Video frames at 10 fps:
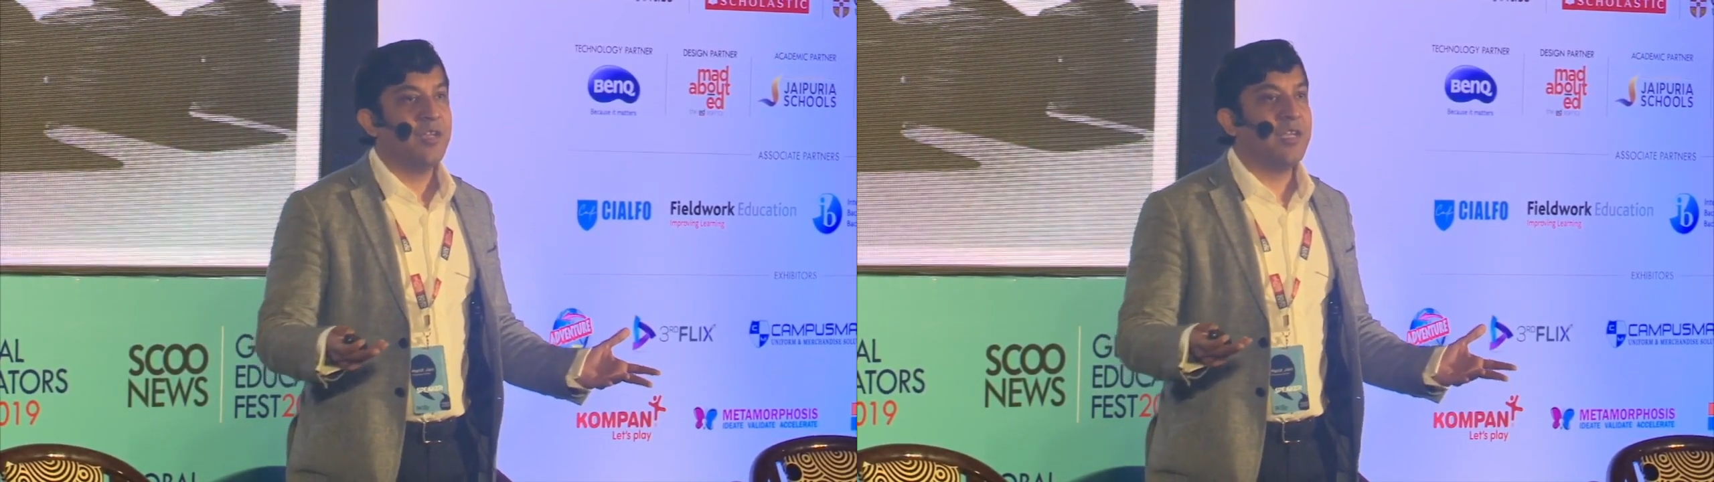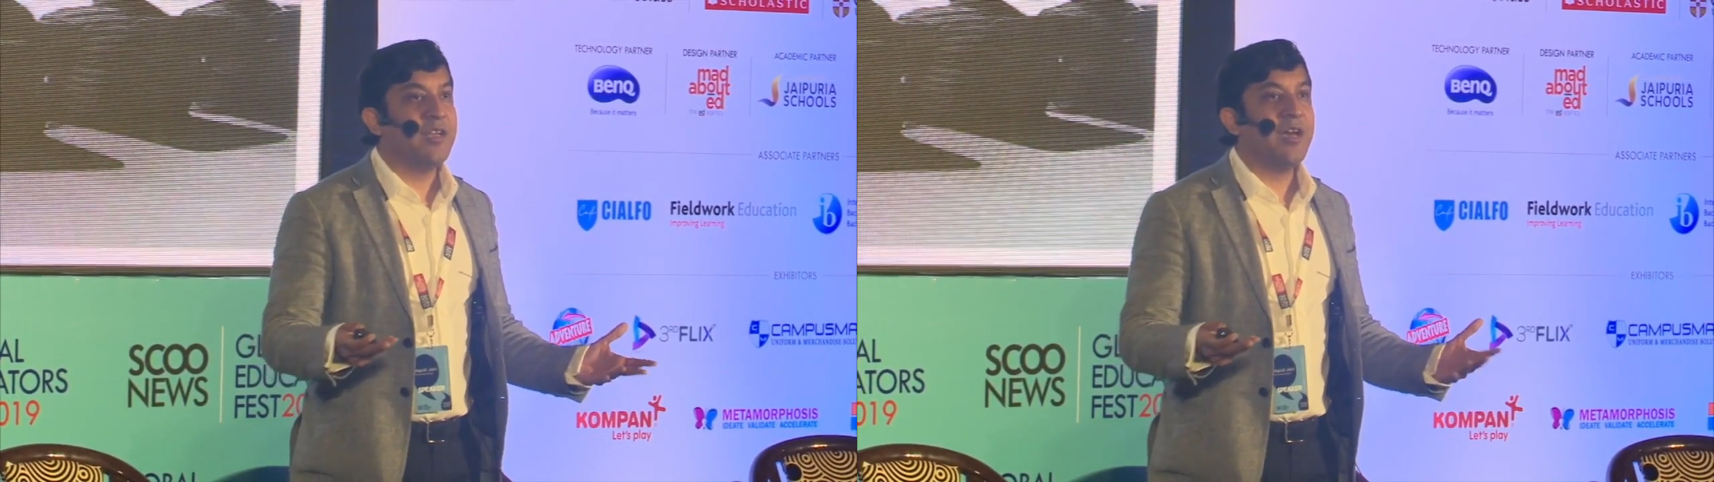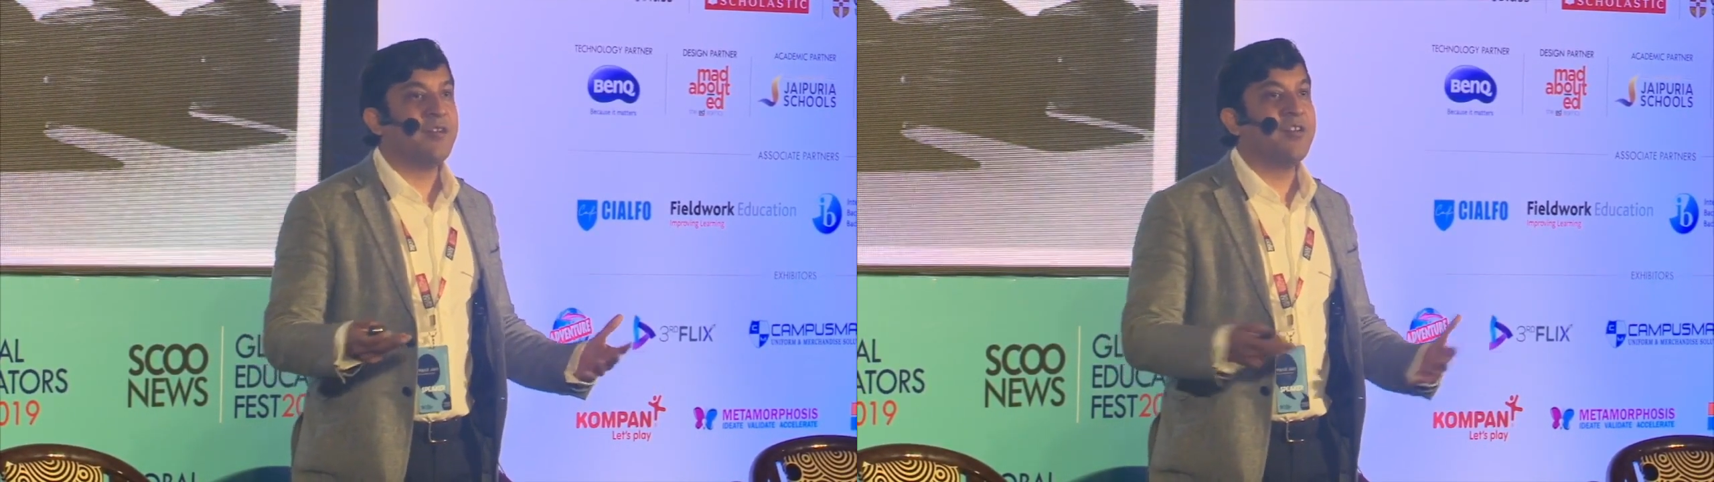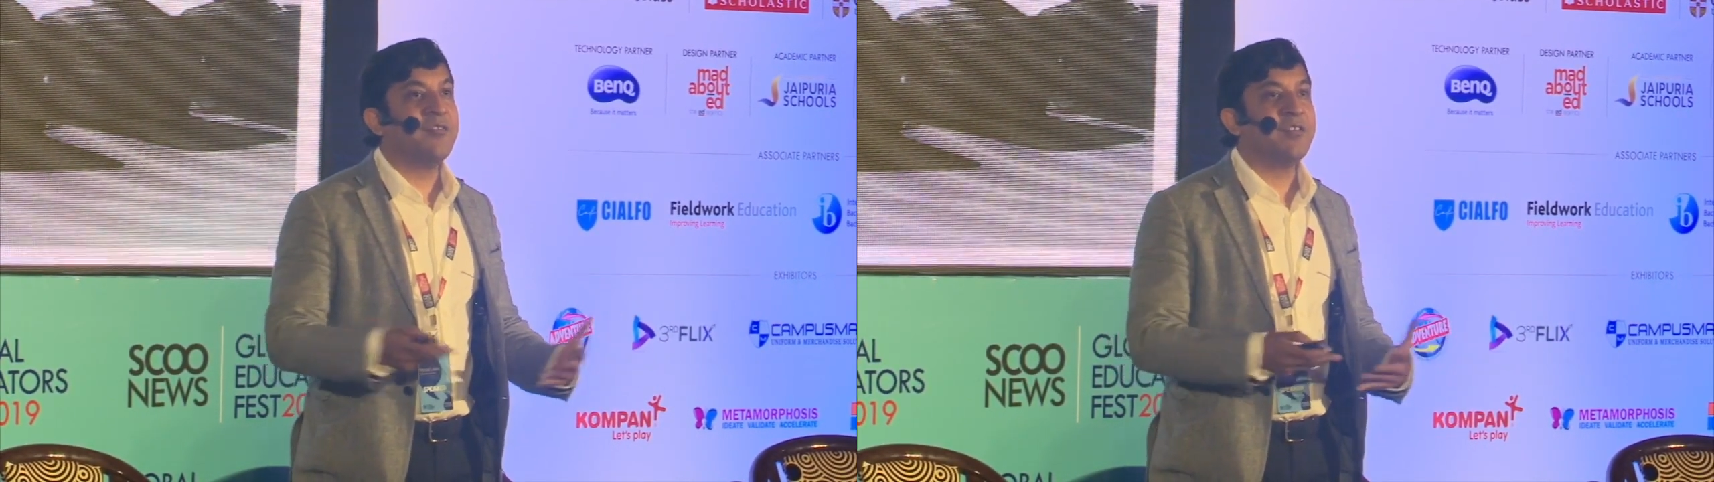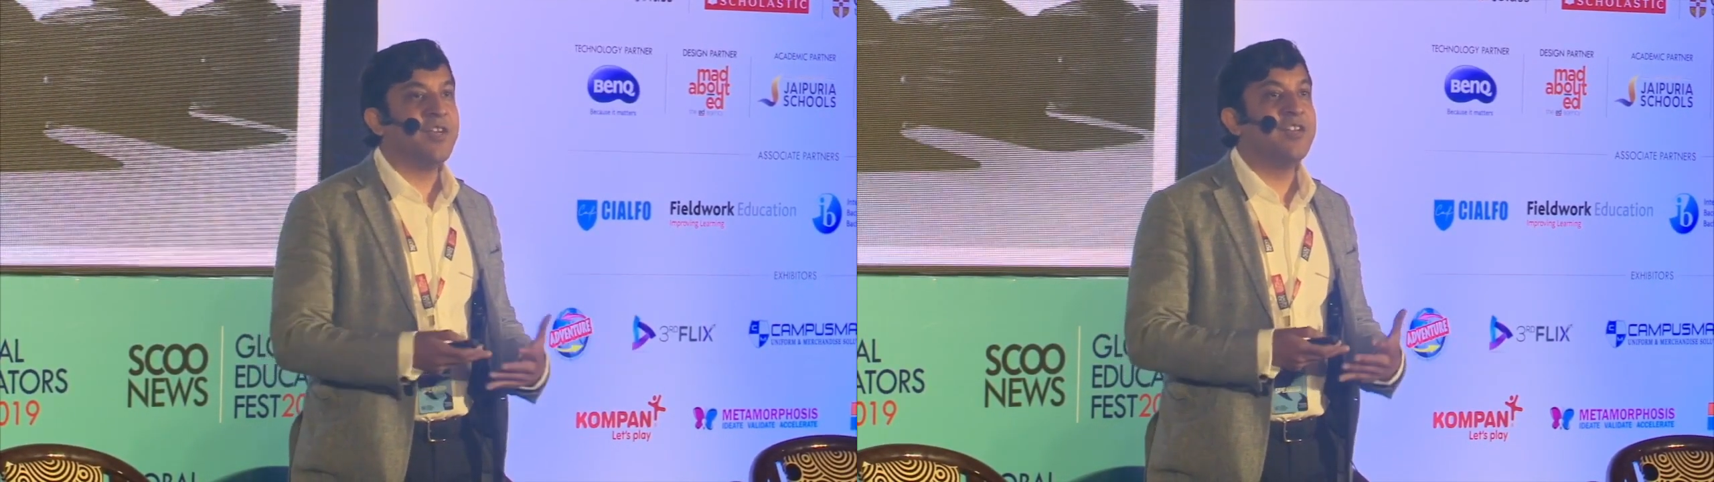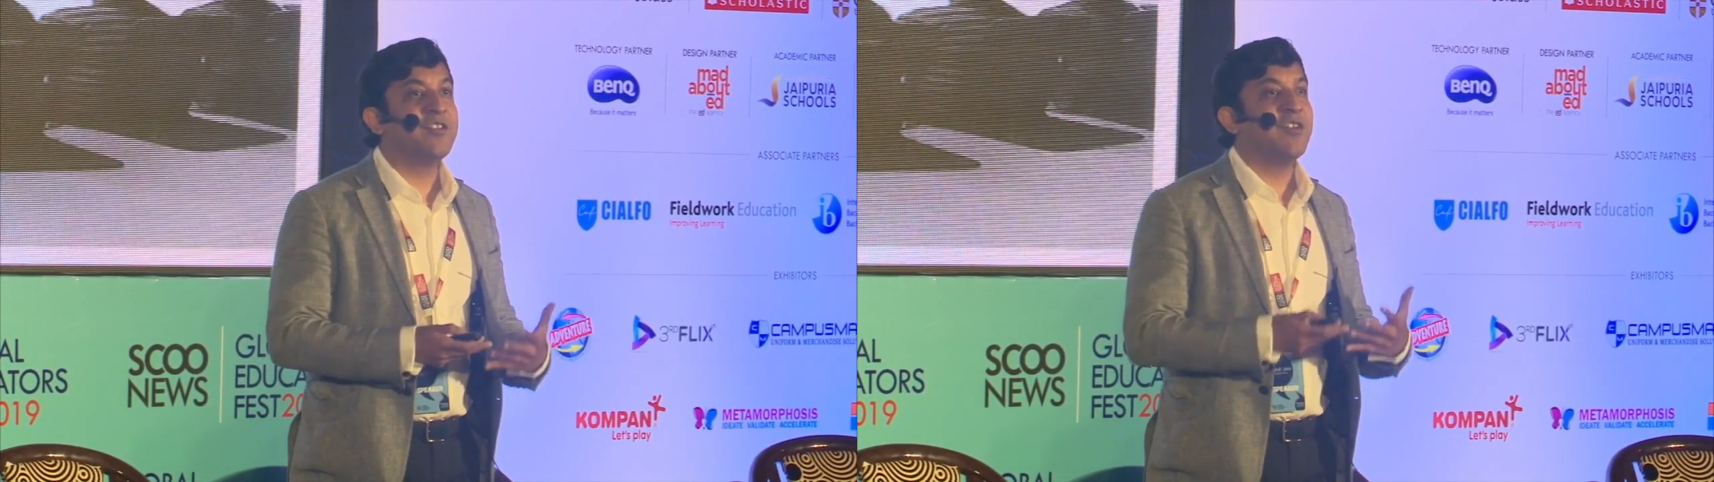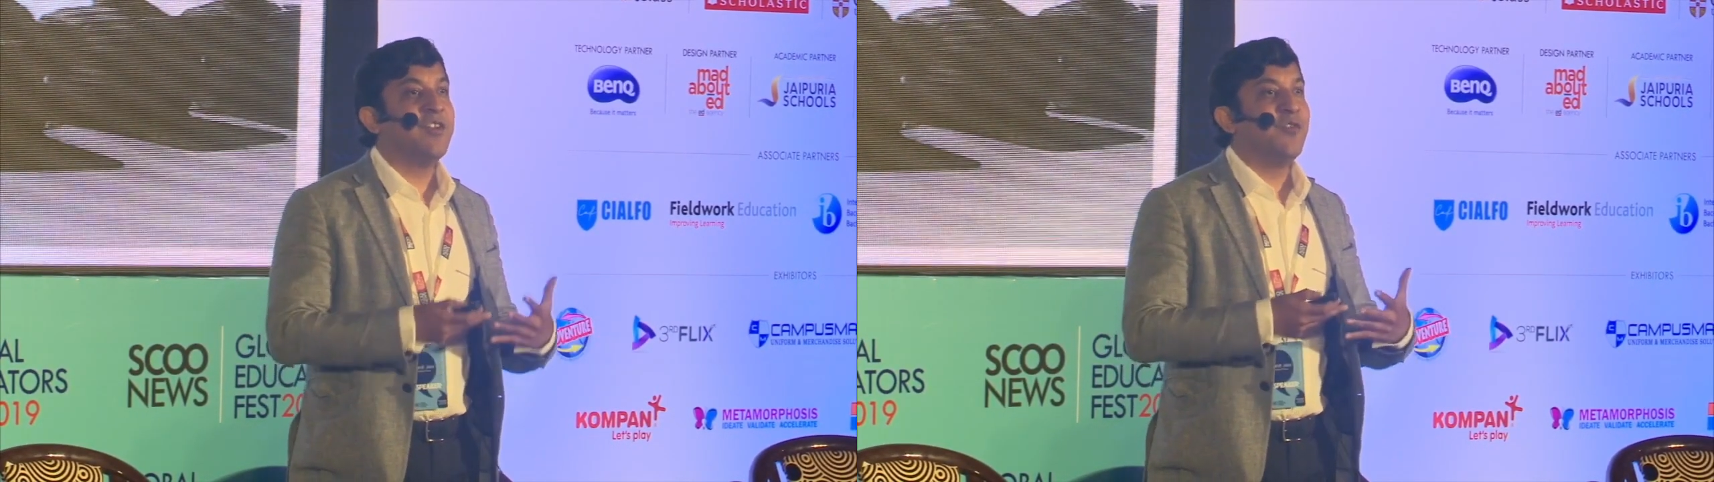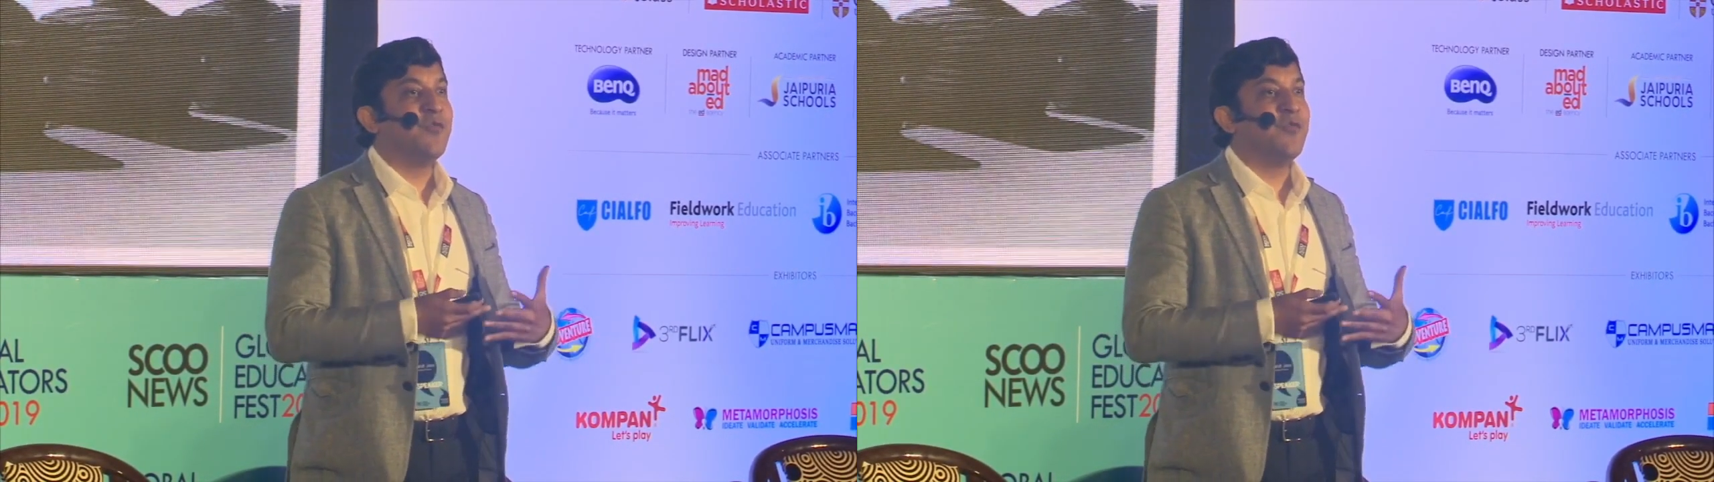In our retreats,